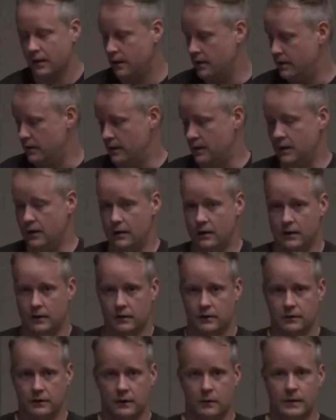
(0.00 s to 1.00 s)
the
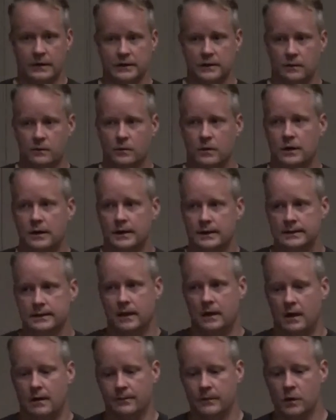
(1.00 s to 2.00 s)
the question was
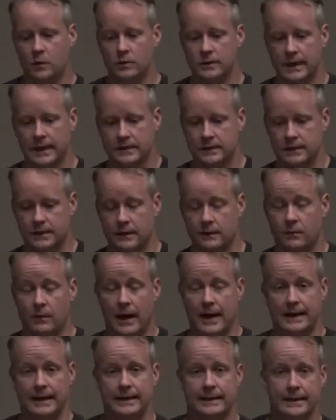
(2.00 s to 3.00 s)
um, who's actually
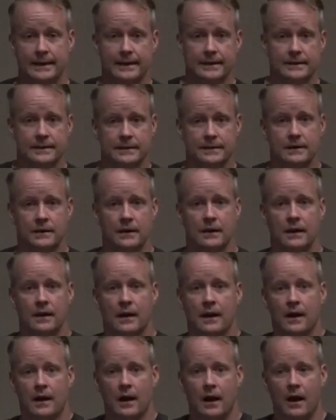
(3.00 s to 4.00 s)
writing these,
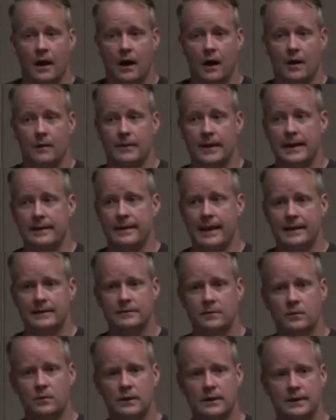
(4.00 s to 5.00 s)
um, and
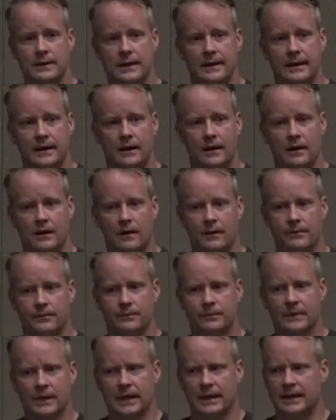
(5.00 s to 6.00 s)
that's one that. Um,
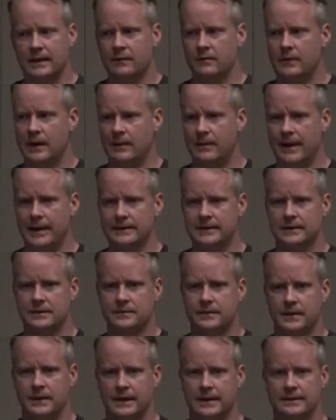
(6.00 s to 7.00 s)
given my past
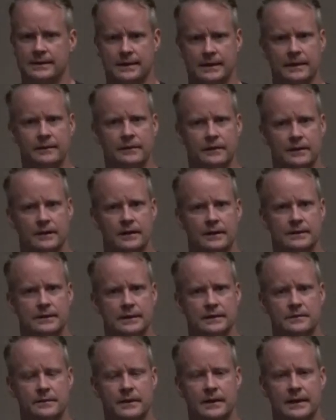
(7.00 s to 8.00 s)
experience and even this
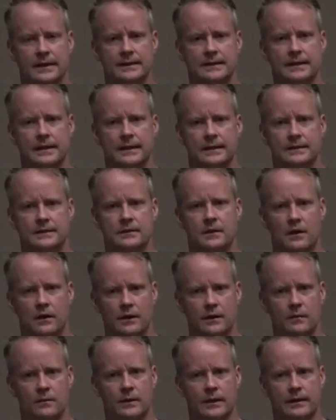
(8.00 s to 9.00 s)
experience, it
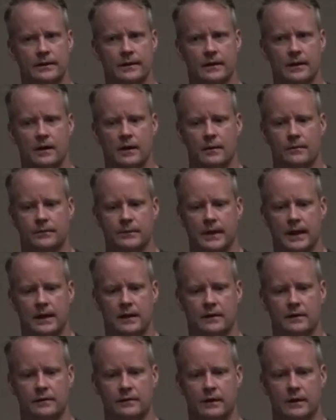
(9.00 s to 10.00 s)
started with um, kind
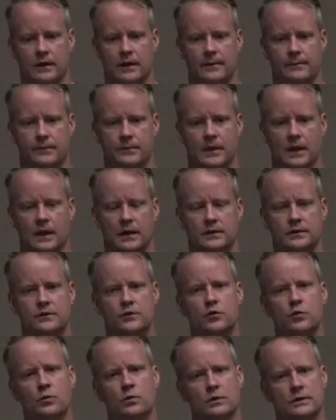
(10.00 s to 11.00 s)
of a, um, a
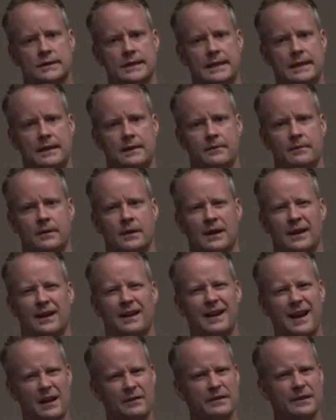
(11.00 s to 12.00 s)
tools team
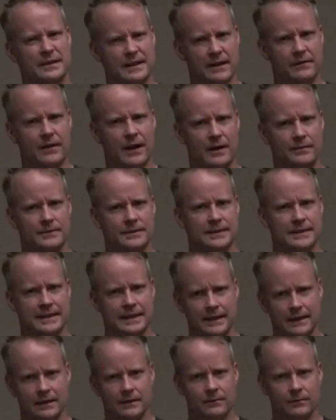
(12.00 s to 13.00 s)
kind of a DevOps
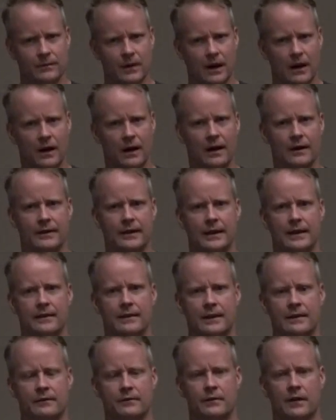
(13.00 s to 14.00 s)
team. Uh, they,
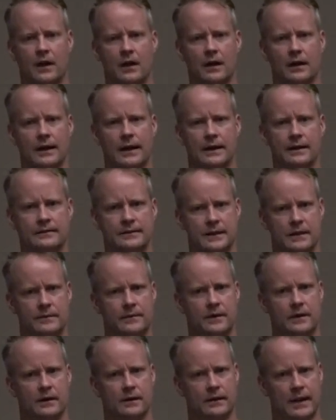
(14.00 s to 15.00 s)
they've uh, kind of set up
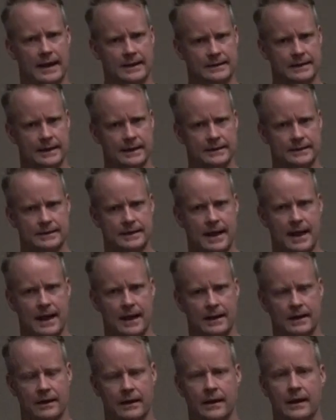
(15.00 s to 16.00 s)
their Atlassian
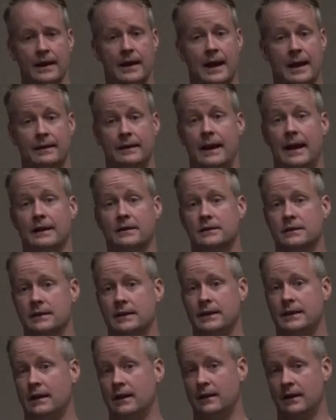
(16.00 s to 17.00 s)
stack. And then
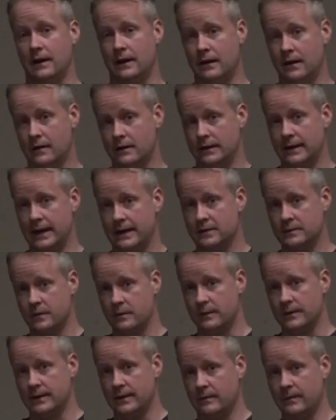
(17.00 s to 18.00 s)
actually, uh, in another engagement
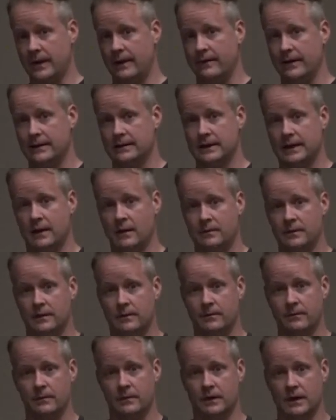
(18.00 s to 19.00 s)
with them, I've actually helped
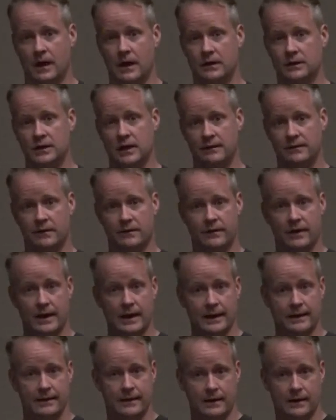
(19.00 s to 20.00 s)
them uh,
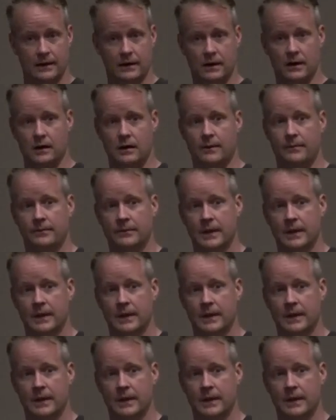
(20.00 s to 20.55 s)
chefify their um,